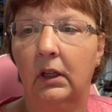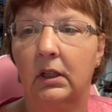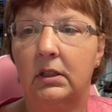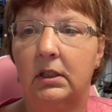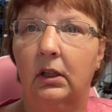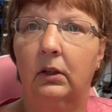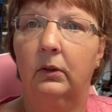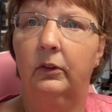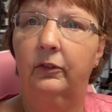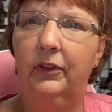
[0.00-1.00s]

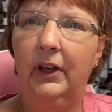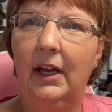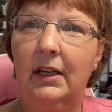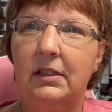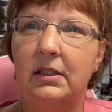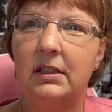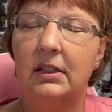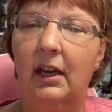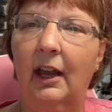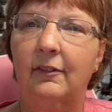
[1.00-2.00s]
so if you guys
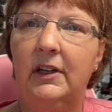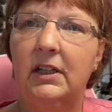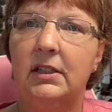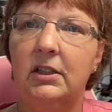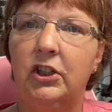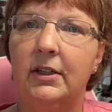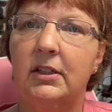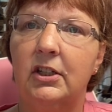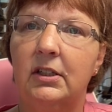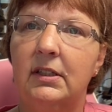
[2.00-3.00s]
have any
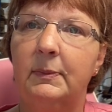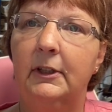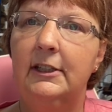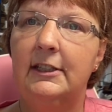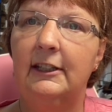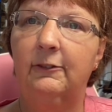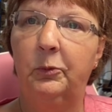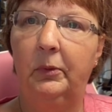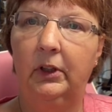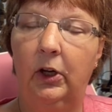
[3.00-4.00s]
suggestions, please leave them
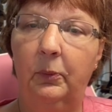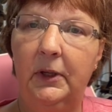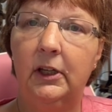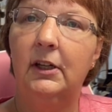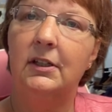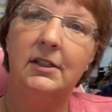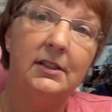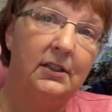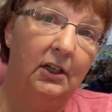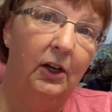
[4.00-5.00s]
below,
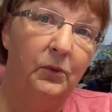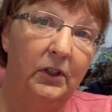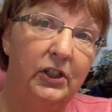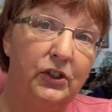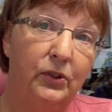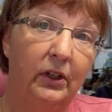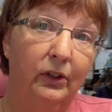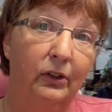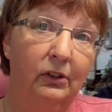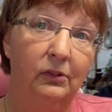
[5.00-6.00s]
because I really
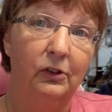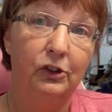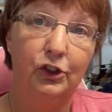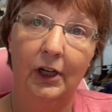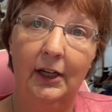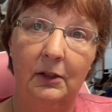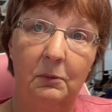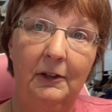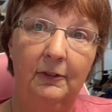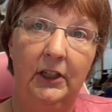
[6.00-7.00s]
struggle trying to
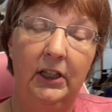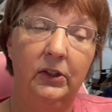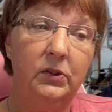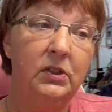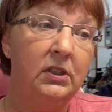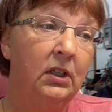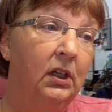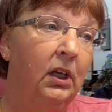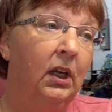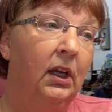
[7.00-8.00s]
make videos.
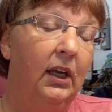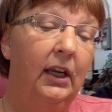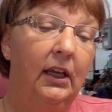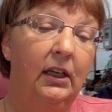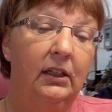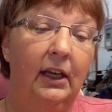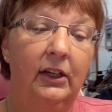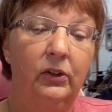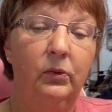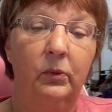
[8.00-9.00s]
And I
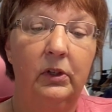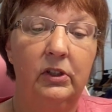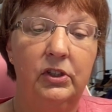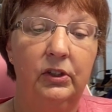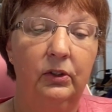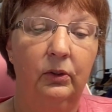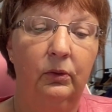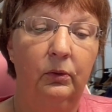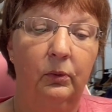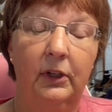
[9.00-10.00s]
don't want to do
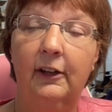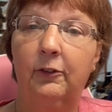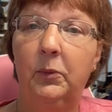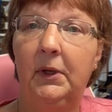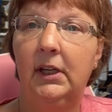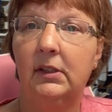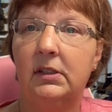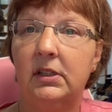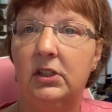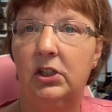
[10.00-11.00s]
what everybody else
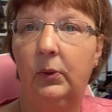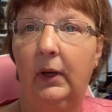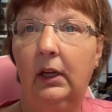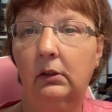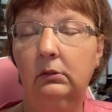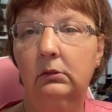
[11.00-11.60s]
is doing.